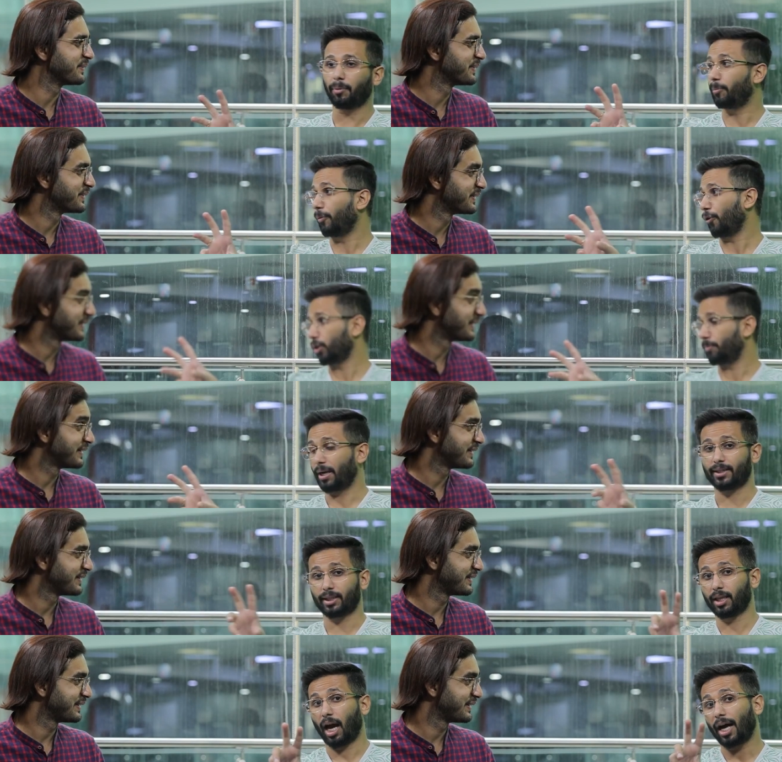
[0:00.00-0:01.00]
Speaker 1: The, before the
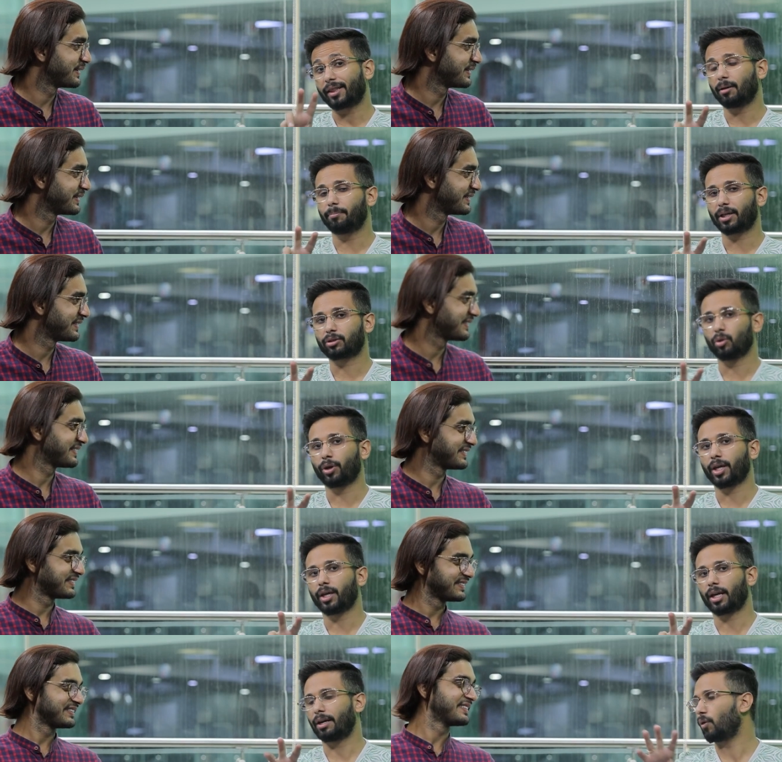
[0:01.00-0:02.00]
pricing, the other big
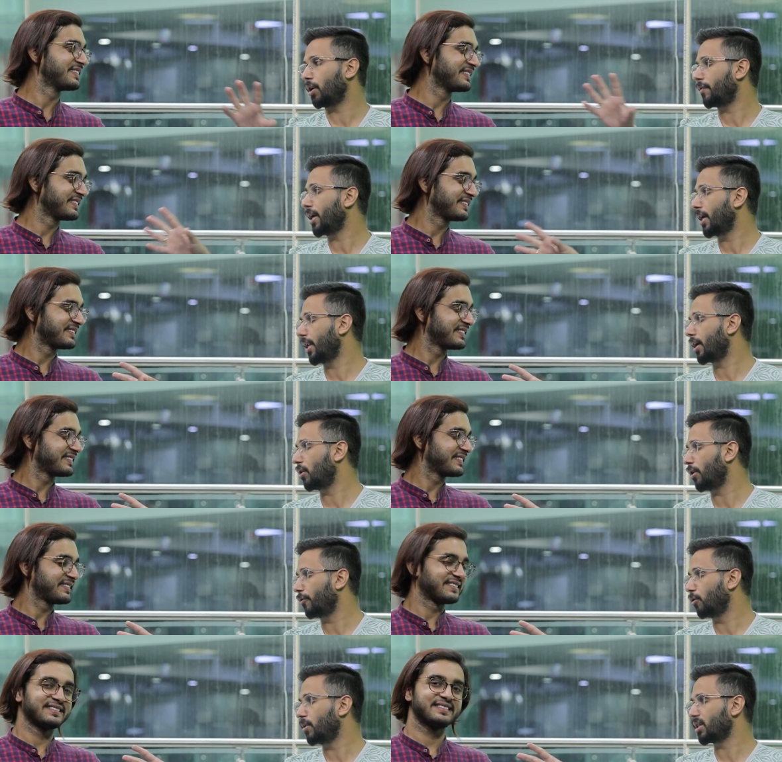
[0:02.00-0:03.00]
story here and what we are hearing a
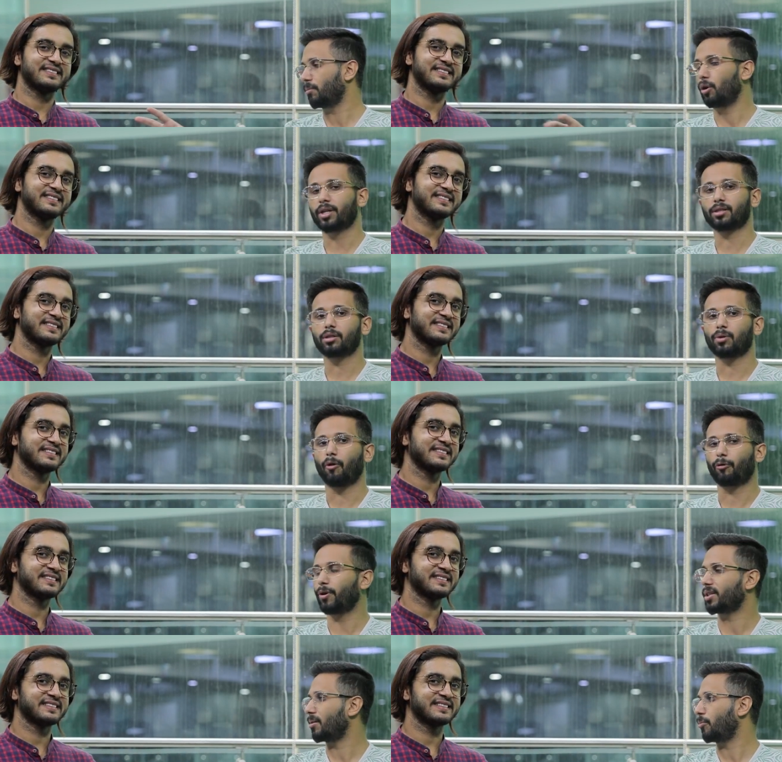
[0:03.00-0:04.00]
lot of rumors about is the
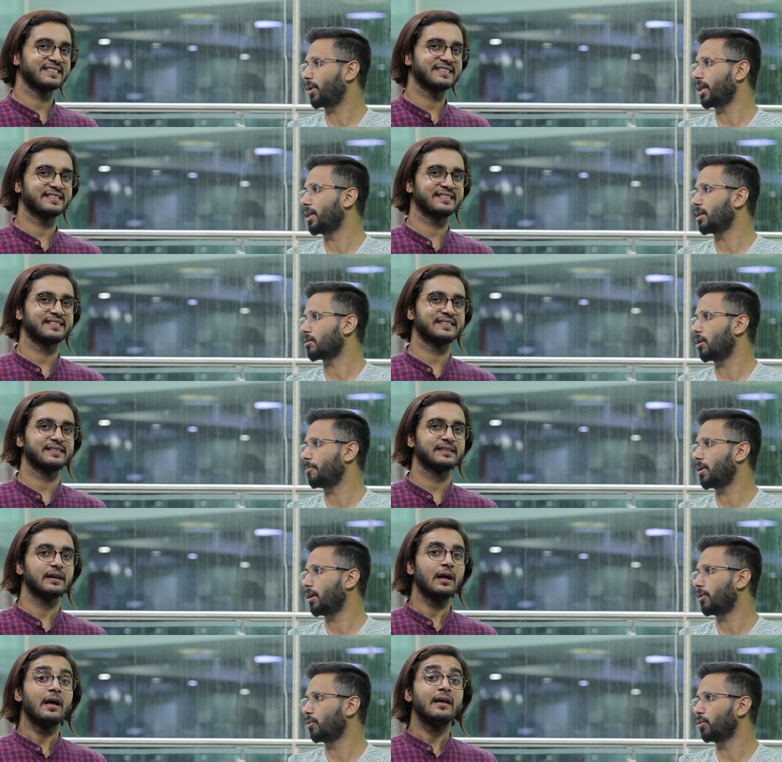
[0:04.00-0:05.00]
software support, and there's going to
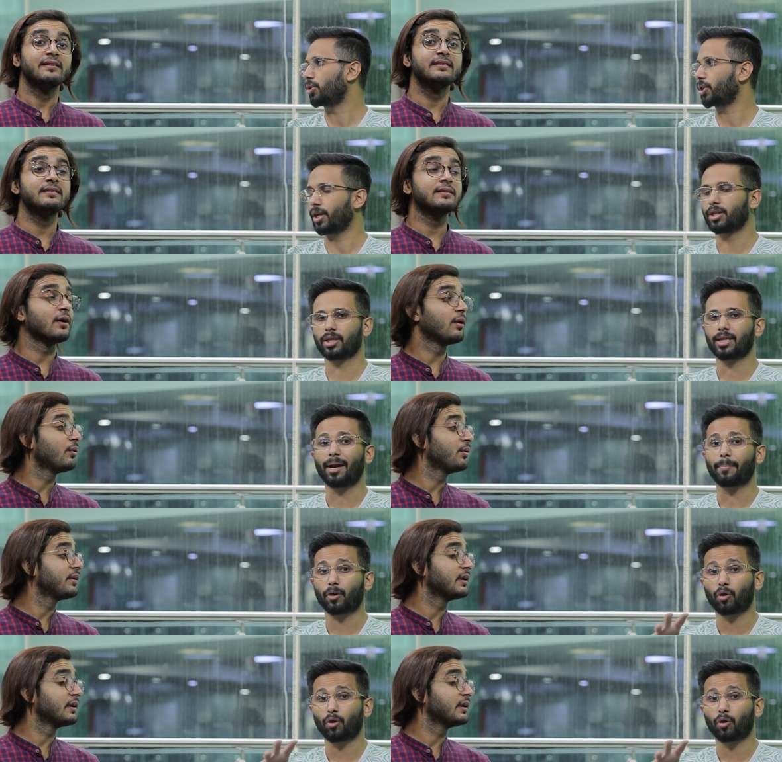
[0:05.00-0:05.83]
be a huge change in that oh,